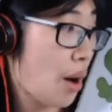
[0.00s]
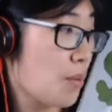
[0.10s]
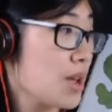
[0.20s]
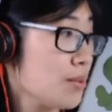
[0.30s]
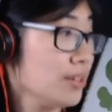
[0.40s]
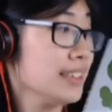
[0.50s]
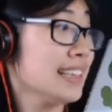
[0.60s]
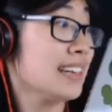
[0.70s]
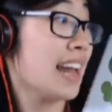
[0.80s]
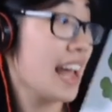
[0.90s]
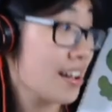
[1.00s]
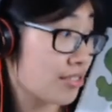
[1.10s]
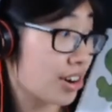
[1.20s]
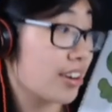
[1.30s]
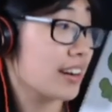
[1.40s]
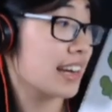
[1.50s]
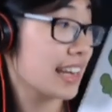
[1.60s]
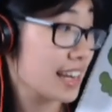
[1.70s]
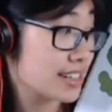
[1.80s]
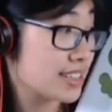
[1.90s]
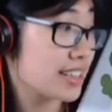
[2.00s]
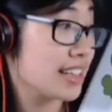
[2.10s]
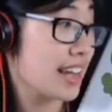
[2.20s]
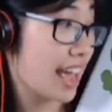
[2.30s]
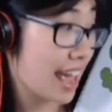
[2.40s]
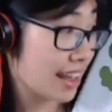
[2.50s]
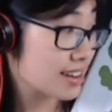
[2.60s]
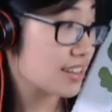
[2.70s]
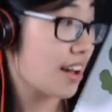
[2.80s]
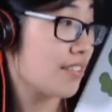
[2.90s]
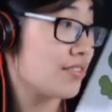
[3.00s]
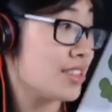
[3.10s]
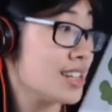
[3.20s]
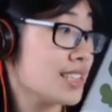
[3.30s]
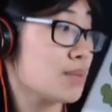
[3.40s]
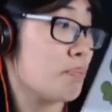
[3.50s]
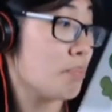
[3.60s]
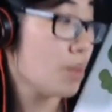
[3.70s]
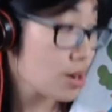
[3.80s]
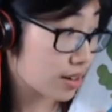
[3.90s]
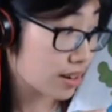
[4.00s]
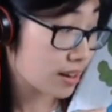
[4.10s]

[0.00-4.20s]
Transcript: we will never get to the end of this book.